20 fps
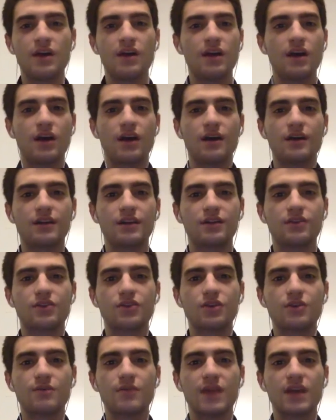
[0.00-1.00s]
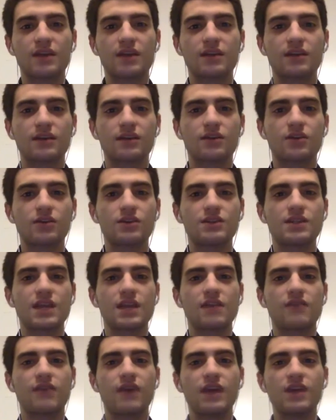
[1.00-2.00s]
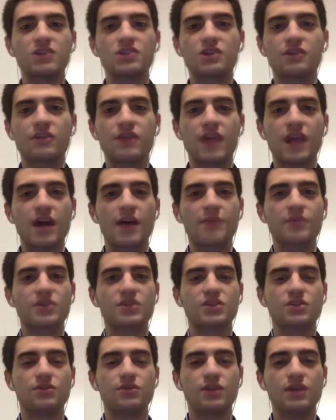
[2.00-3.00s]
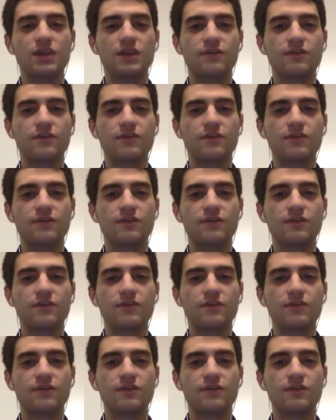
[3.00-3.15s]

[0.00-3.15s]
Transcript: you couldn't take advantage of that opportunity.